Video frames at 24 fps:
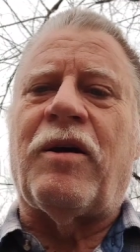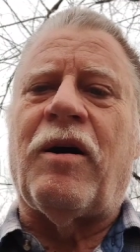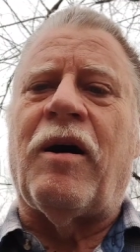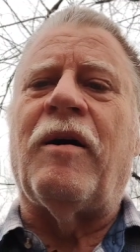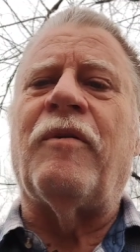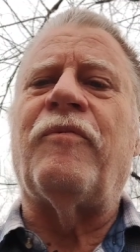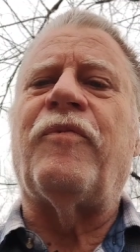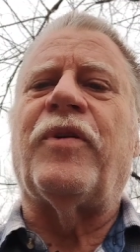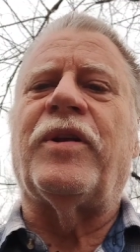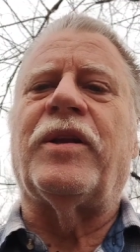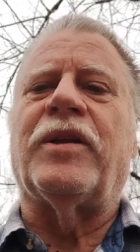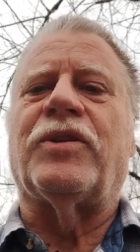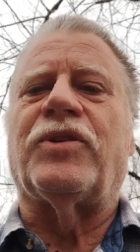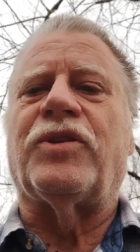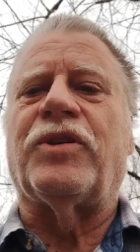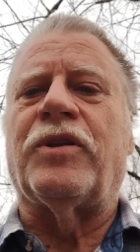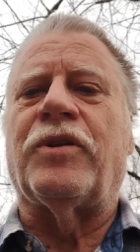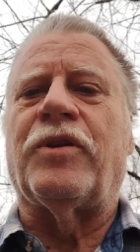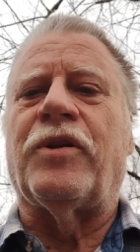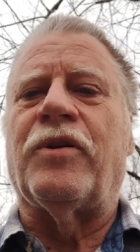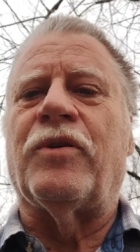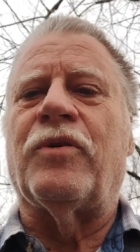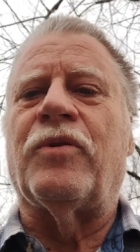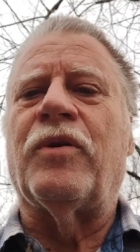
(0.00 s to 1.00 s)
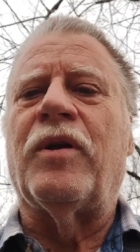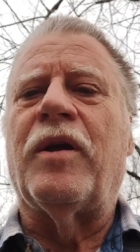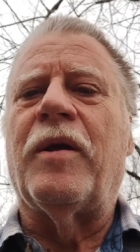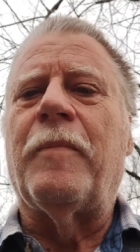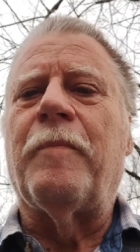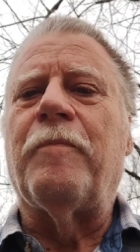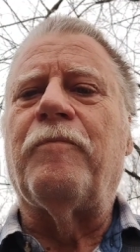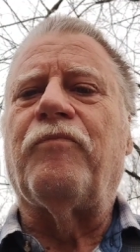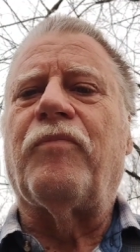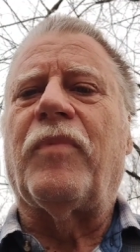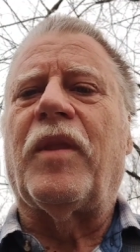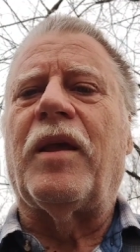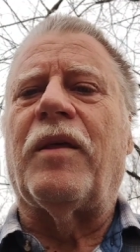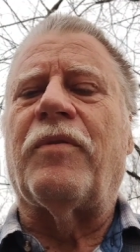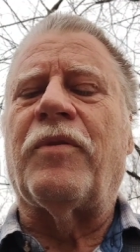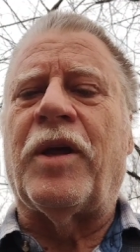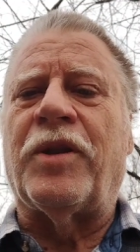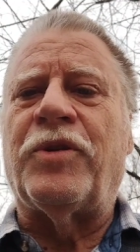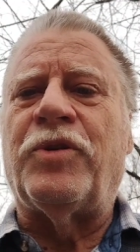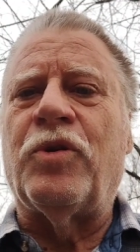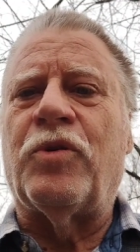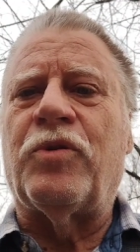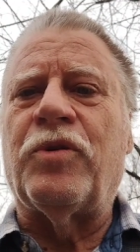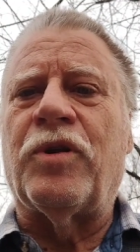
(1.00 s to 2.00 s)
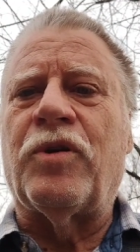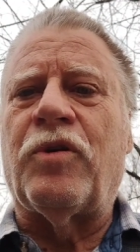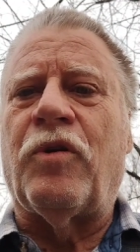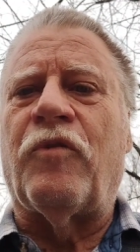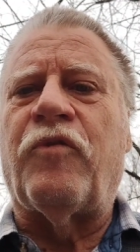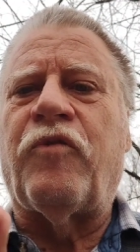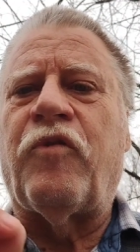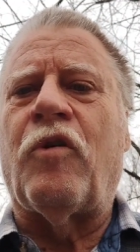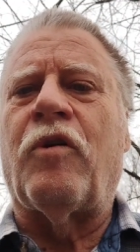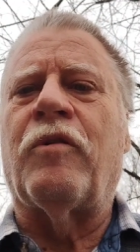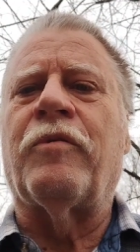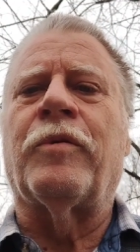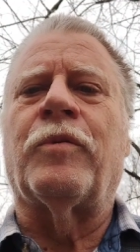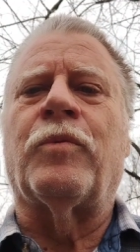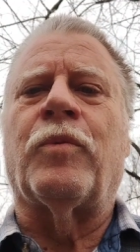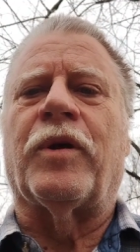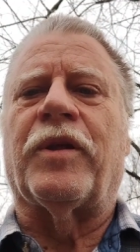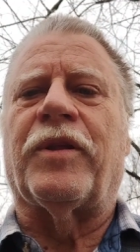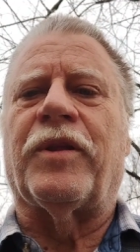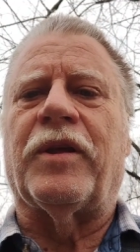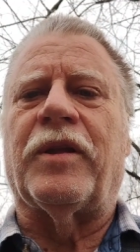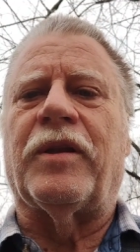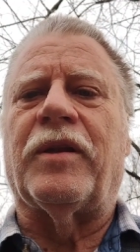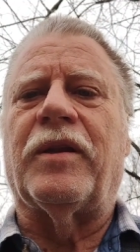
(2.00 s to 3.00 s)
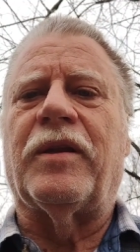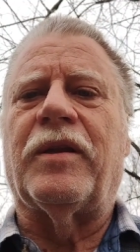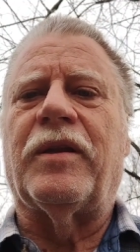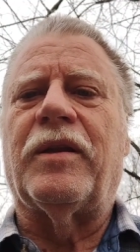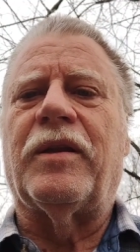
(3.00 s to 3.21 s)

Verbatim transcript: confidence in you that you can go forward with it.